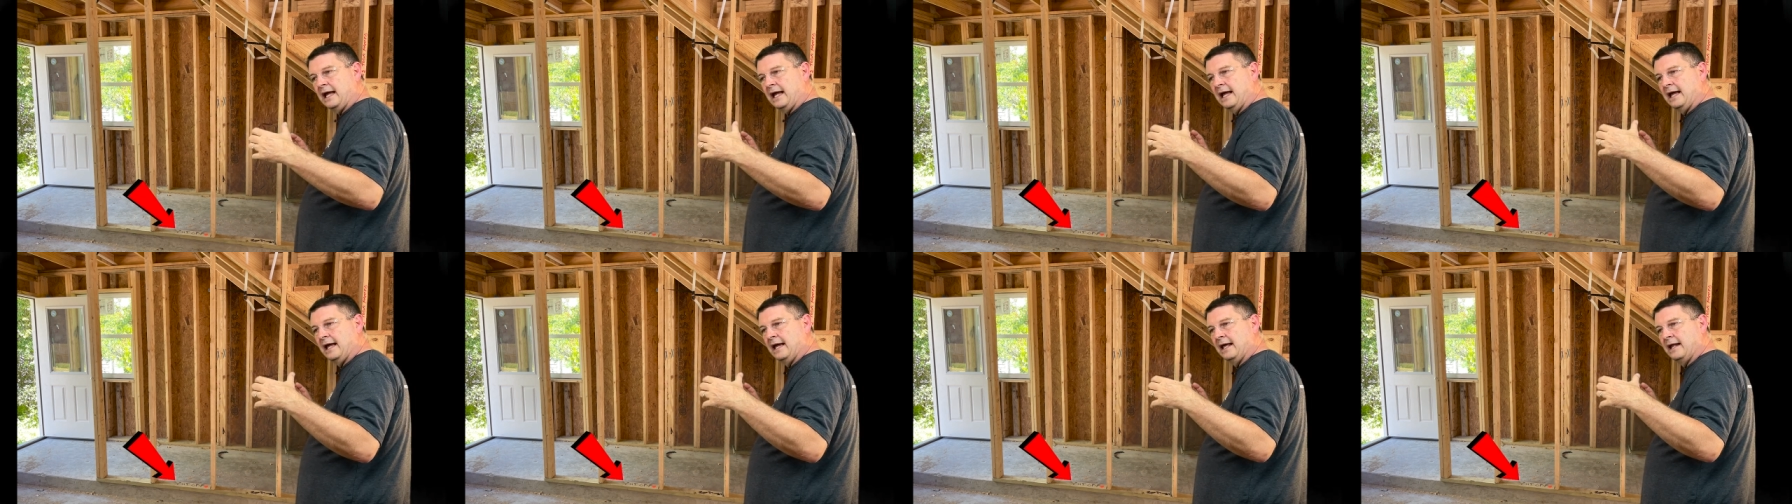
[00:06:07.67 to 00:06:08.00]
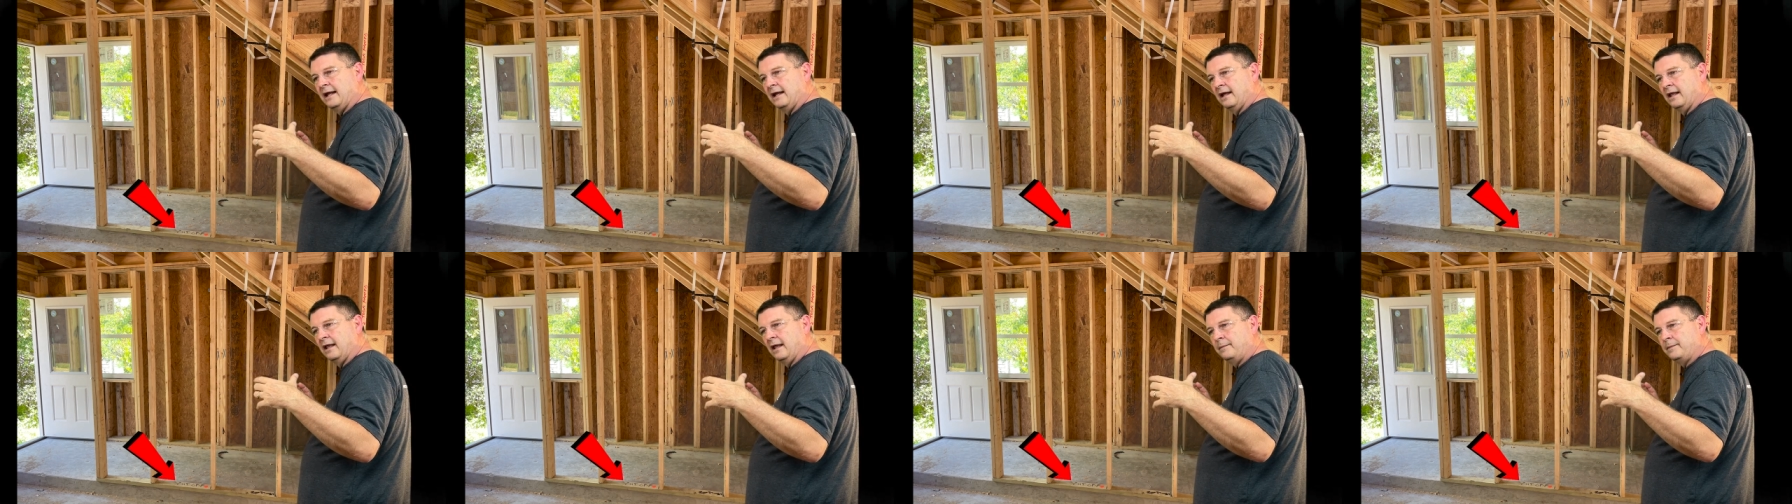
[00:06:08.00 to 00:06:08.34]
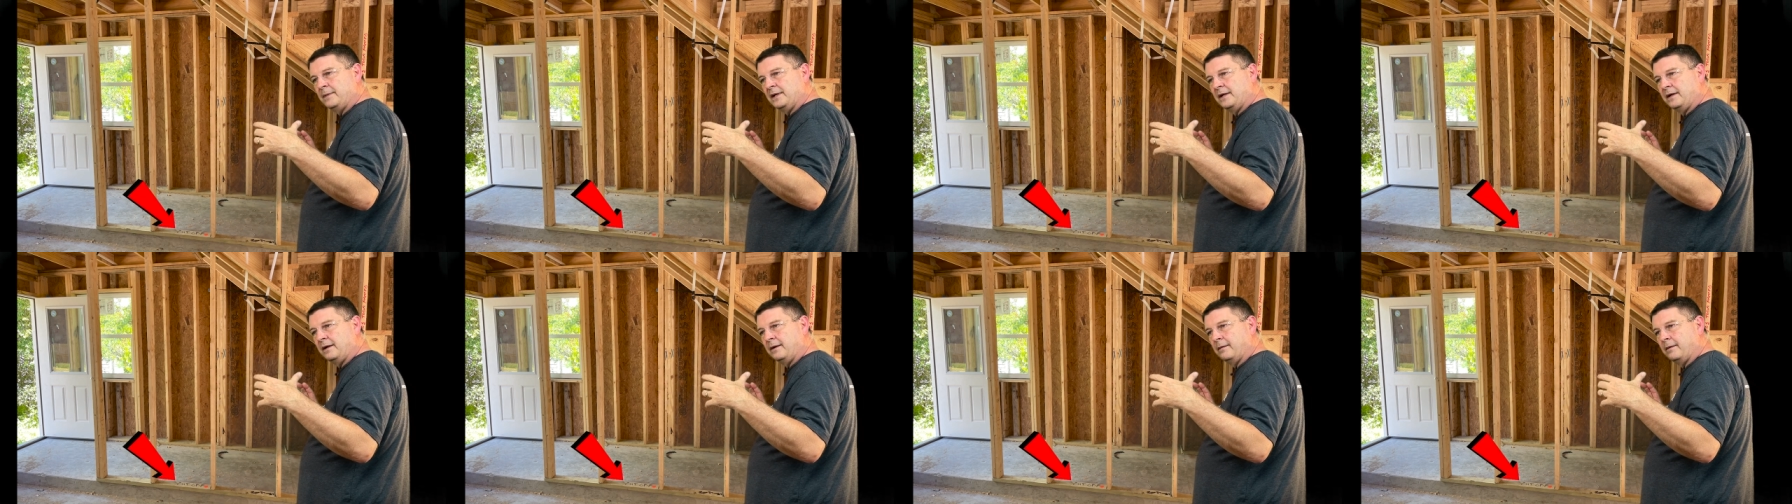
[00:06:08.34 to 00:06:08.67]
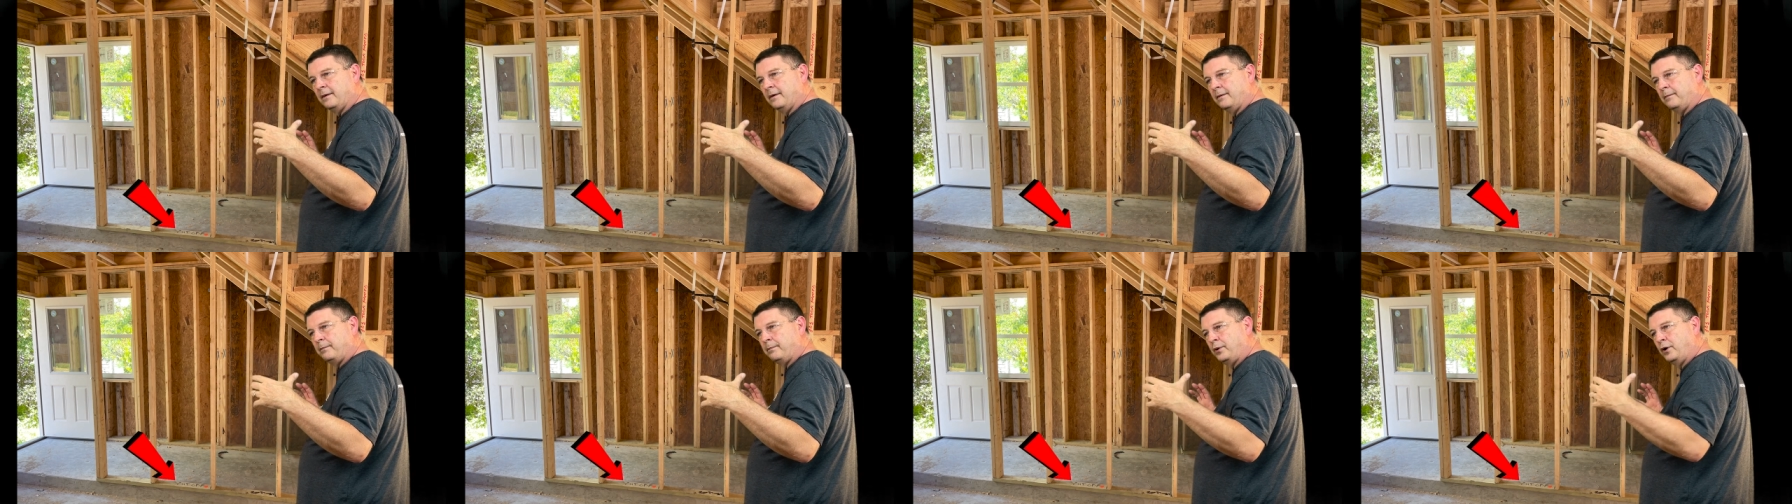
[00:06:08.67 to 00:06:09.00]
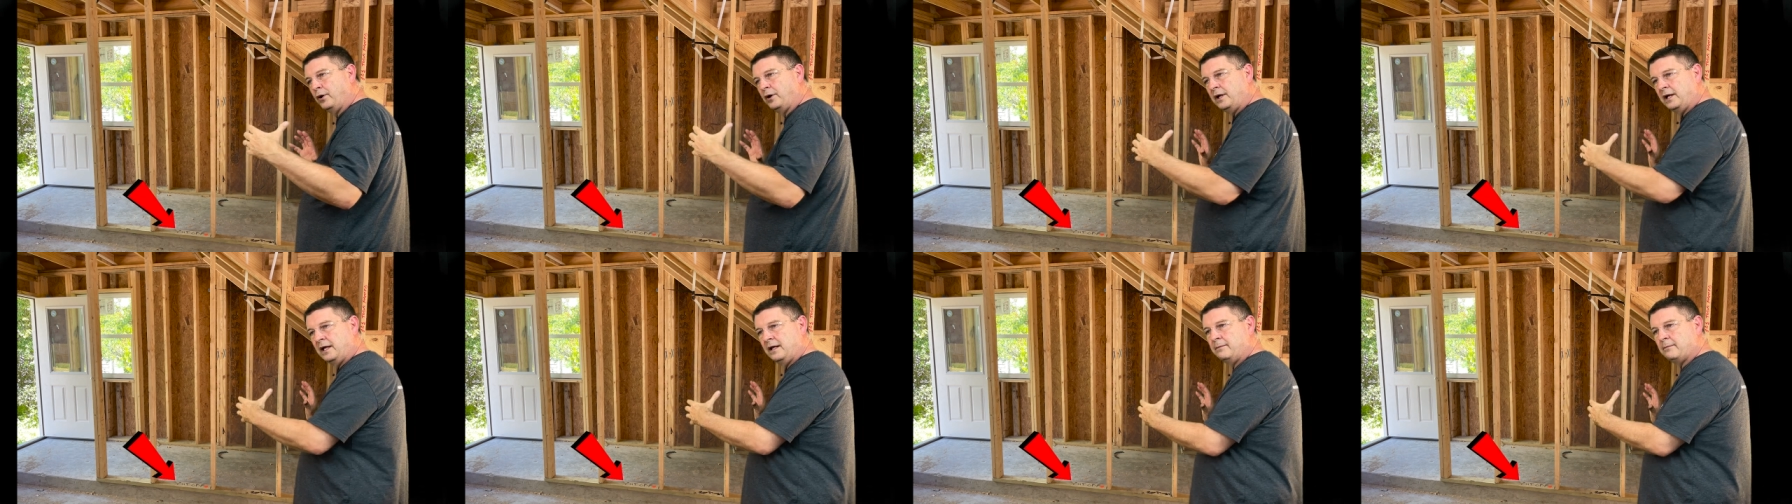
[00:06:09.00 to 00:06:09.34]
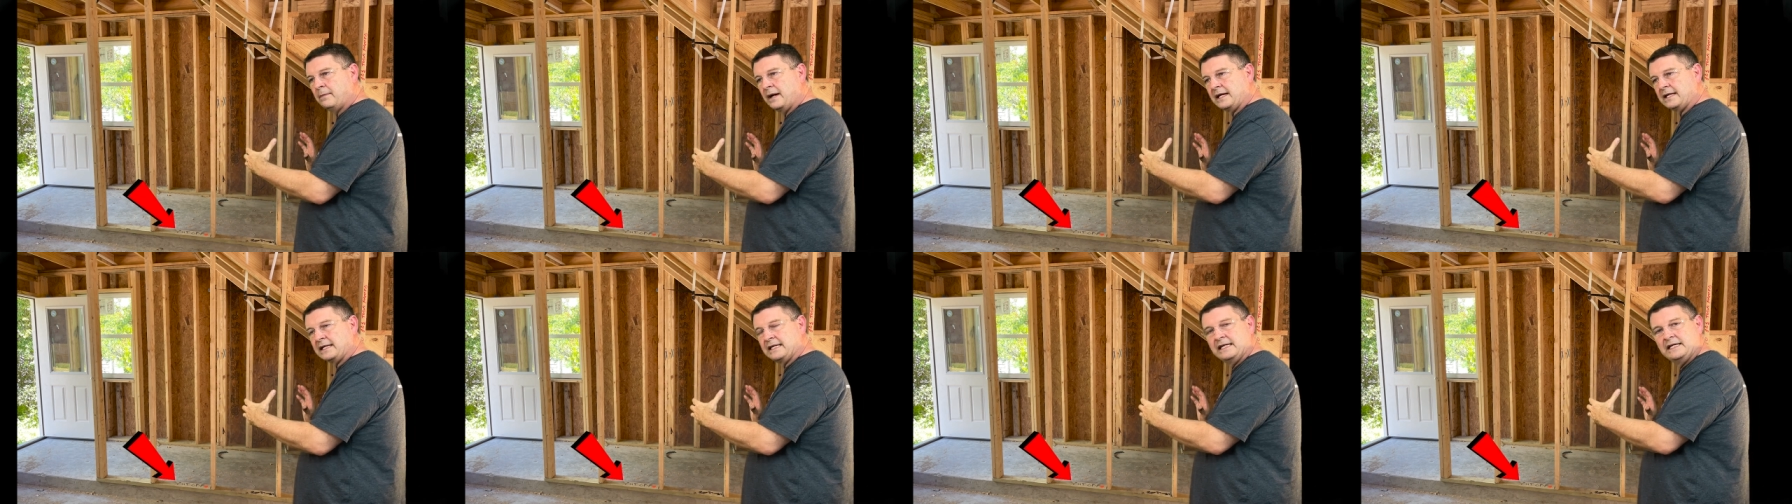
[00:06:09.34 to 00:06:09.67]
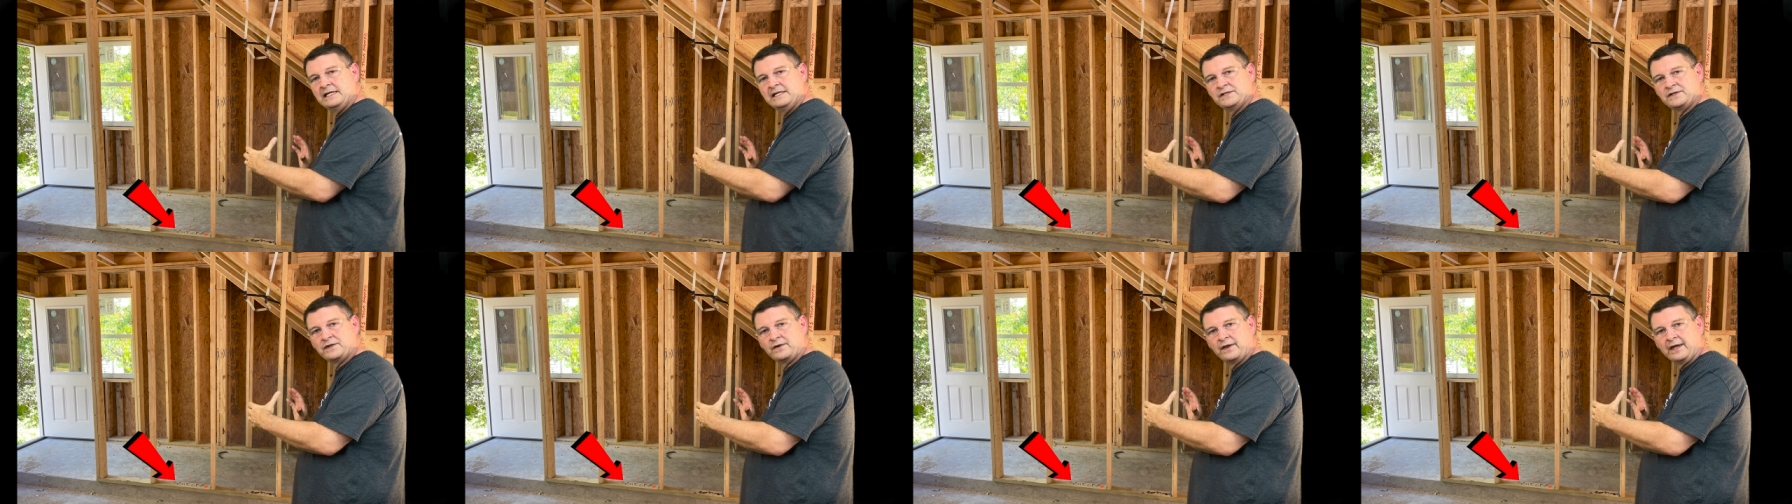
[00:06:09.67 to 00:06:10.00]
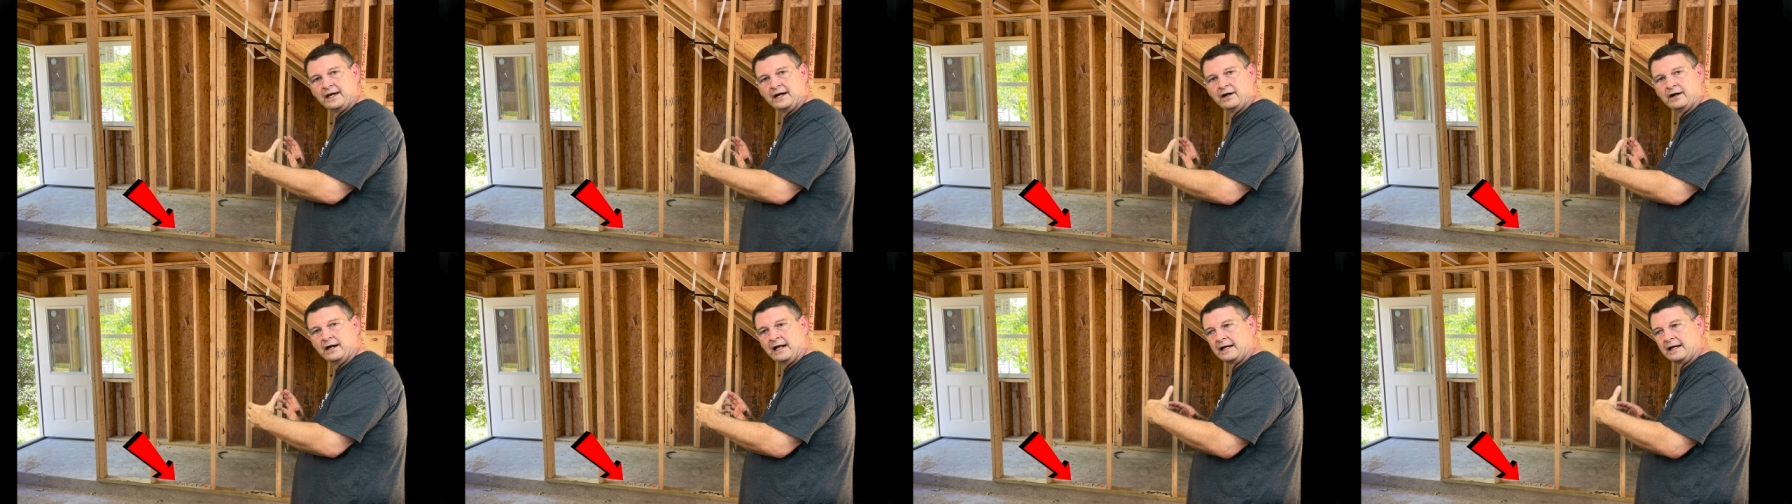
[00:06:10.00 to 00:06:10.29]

and let me put in my keezer there.